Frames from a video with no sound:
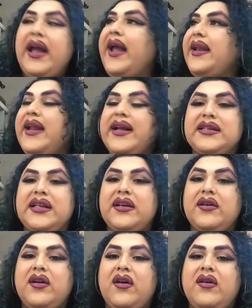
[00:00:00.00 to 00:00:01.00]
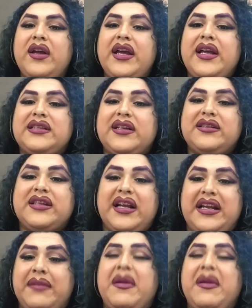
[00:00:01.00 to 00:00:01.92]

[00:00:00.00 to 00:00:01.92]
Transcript: And next thing you know, he starts cutting him.